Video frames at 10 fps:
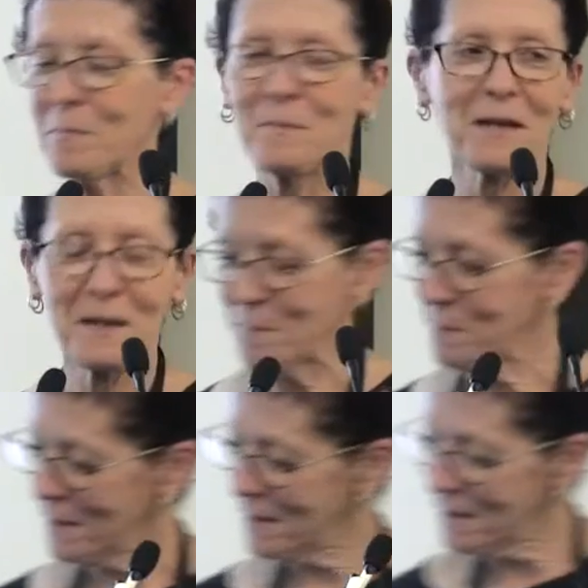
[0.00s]

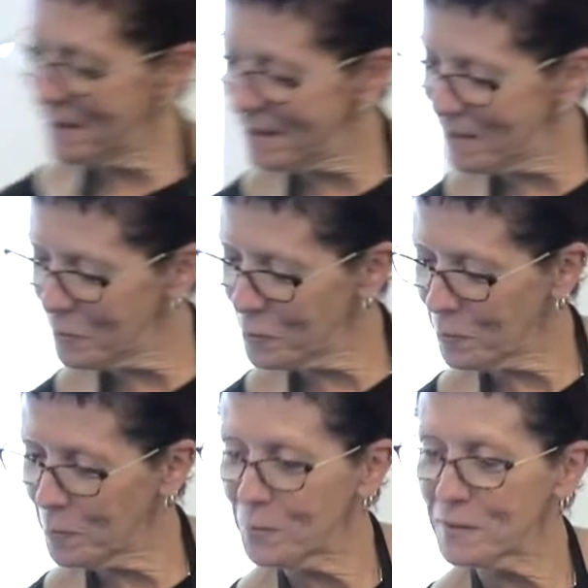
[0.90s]
But
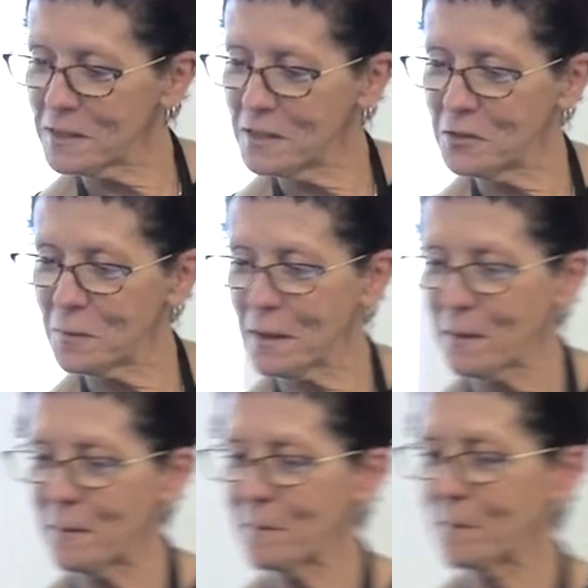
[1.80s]
we'll continue with
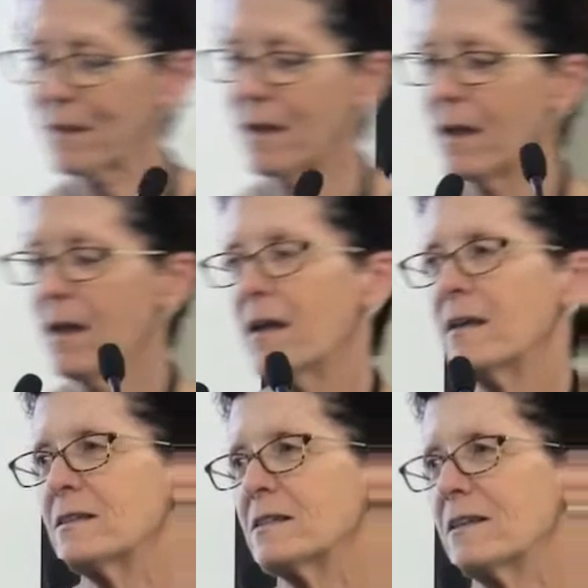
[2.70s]
that one.
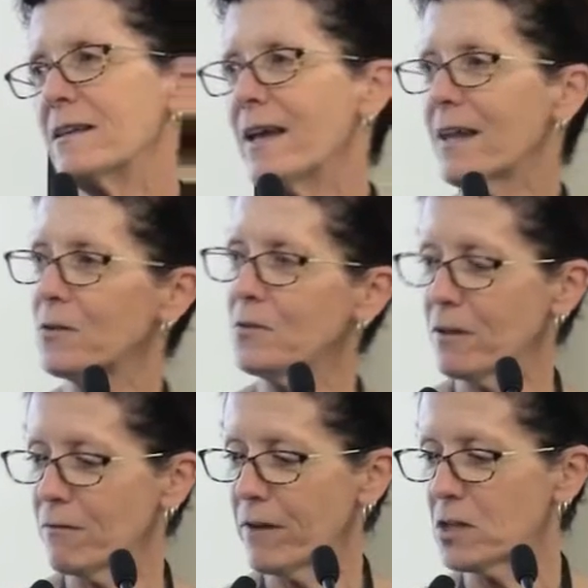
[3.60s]
So then he had the good
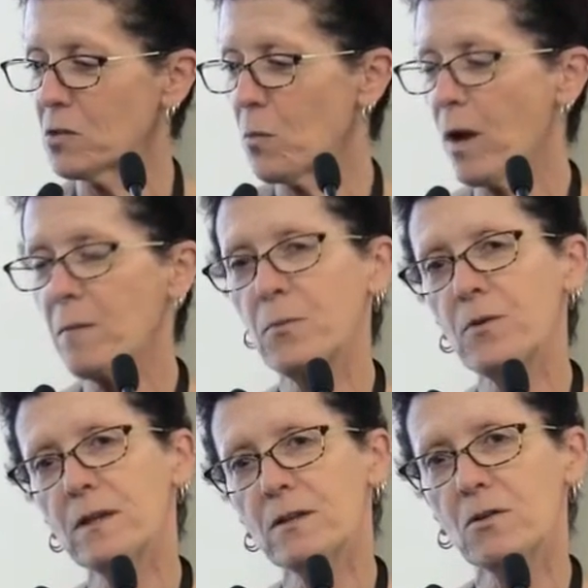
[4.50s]
old-fashioned
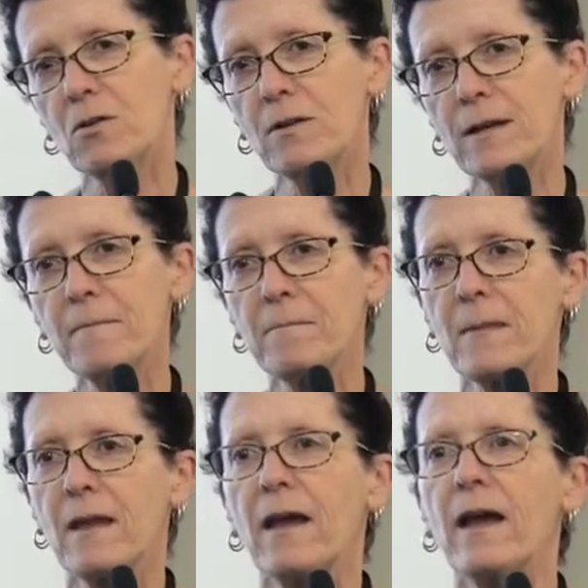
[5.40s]
whiteboard in the corner,
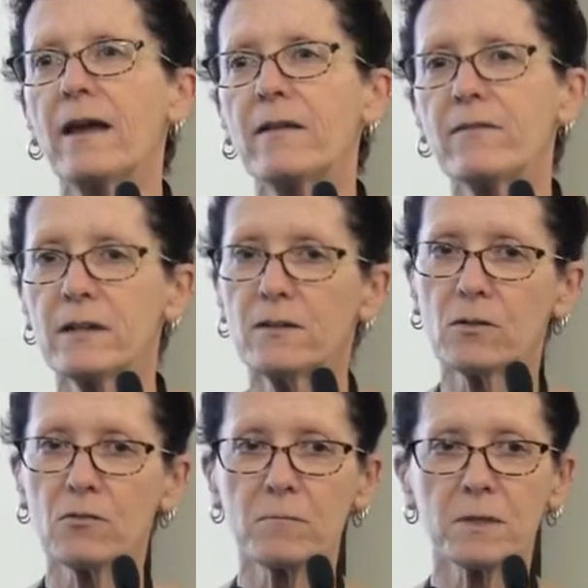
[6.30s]
and the little
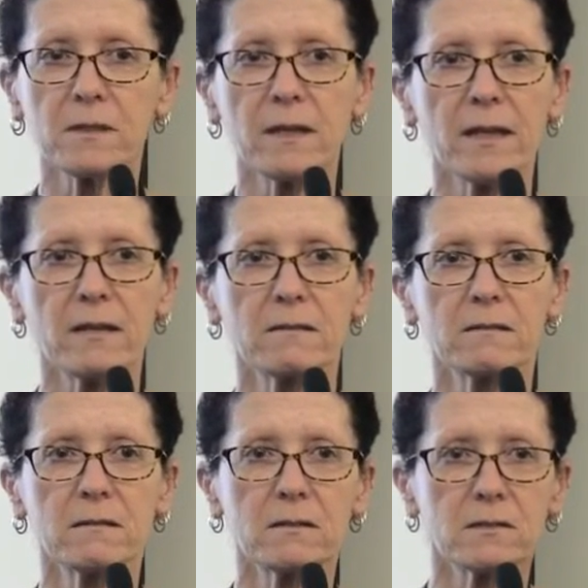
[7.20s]
group that they had,
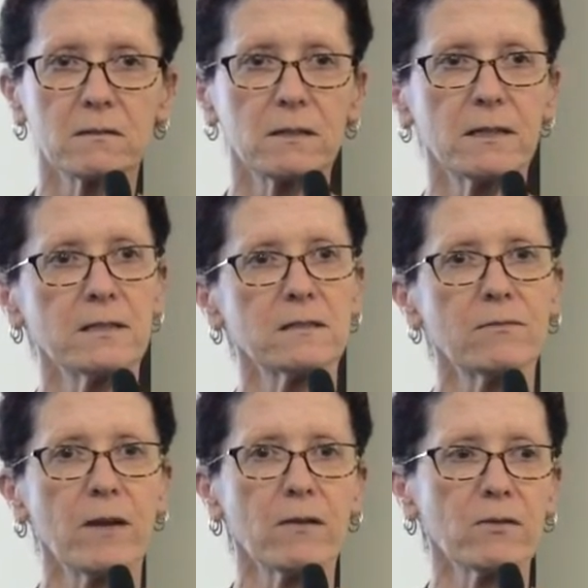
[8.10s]
the list of
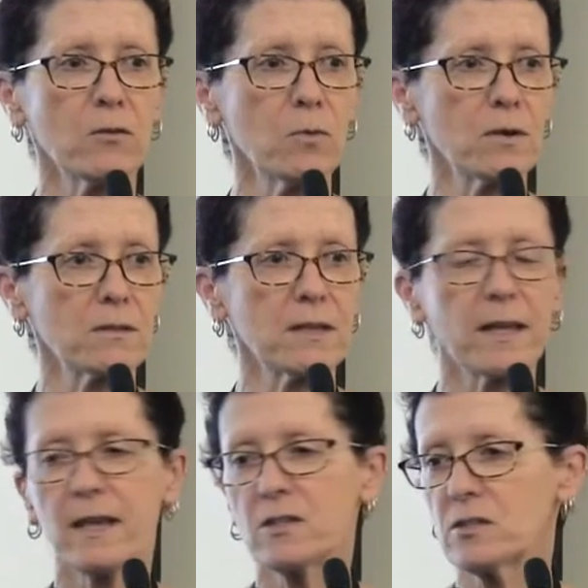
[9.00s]
healthcare workers that
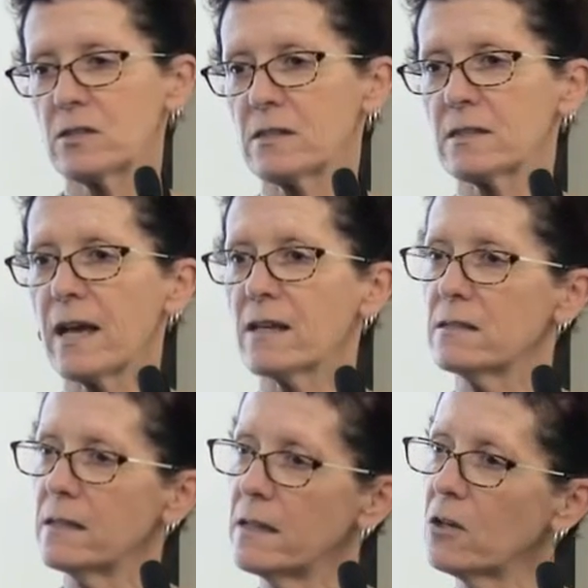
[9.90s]
they had just
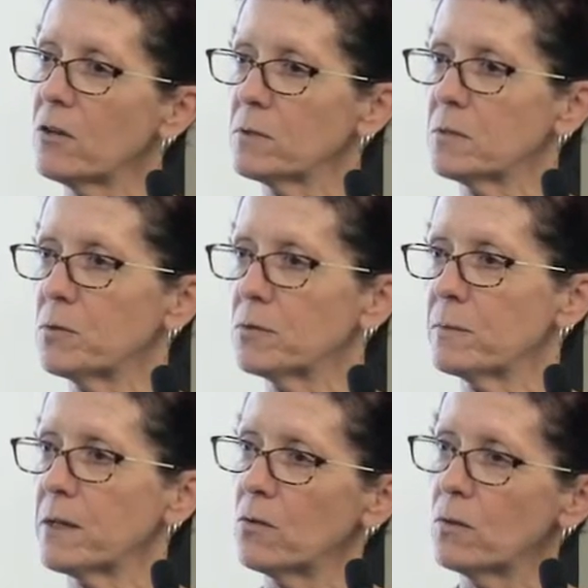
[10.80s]
discussed, then he got them to put
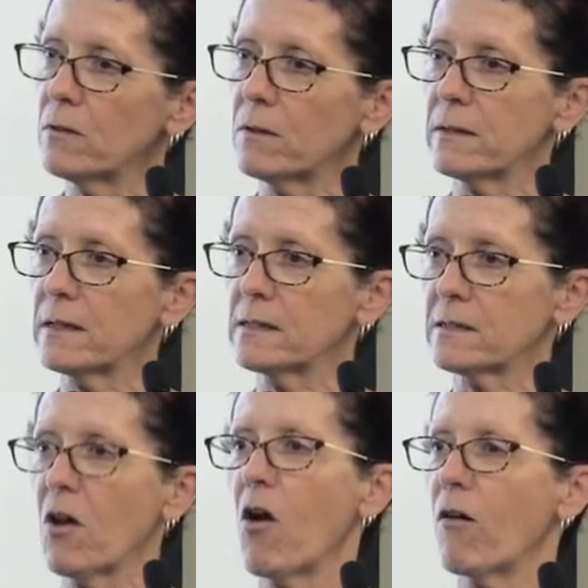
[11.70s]
them in order on the
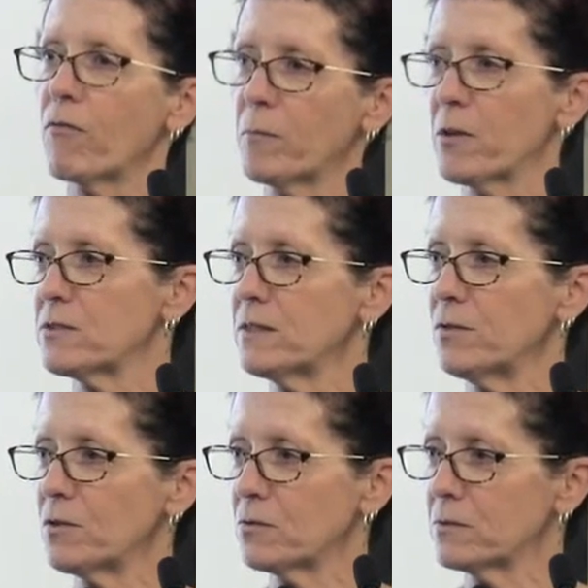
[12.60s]
list of the most
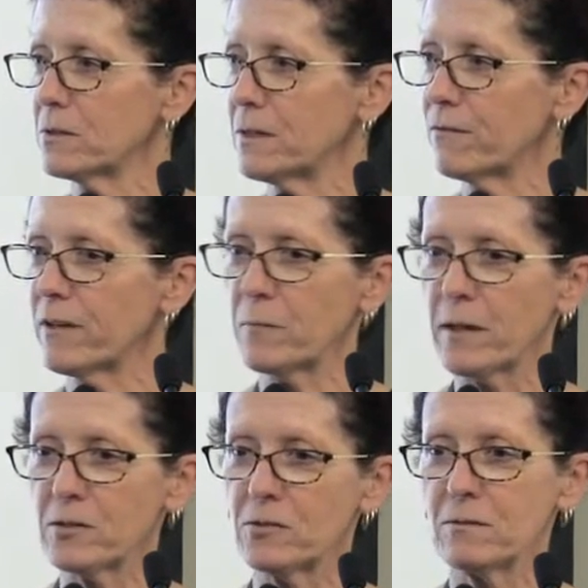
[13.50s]
difficult to give
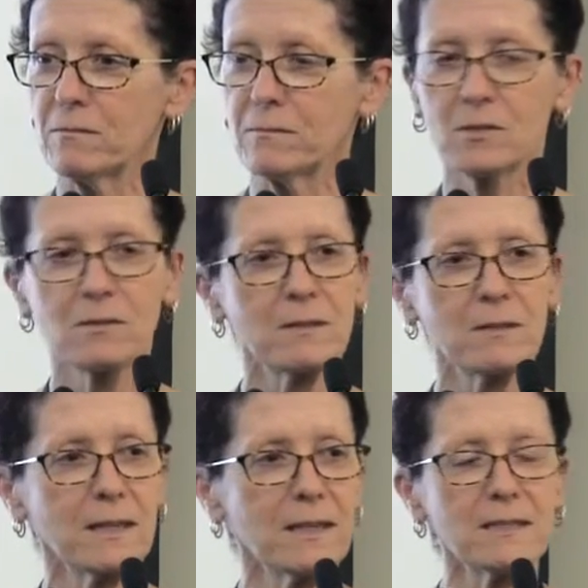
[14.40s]
feedback to
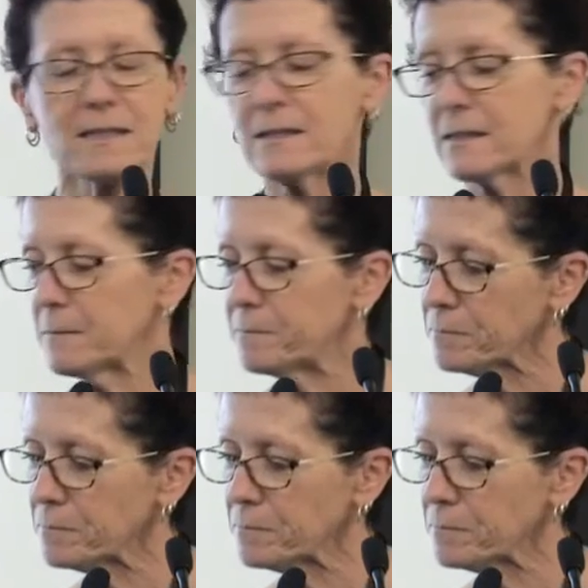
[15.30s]
the easiest.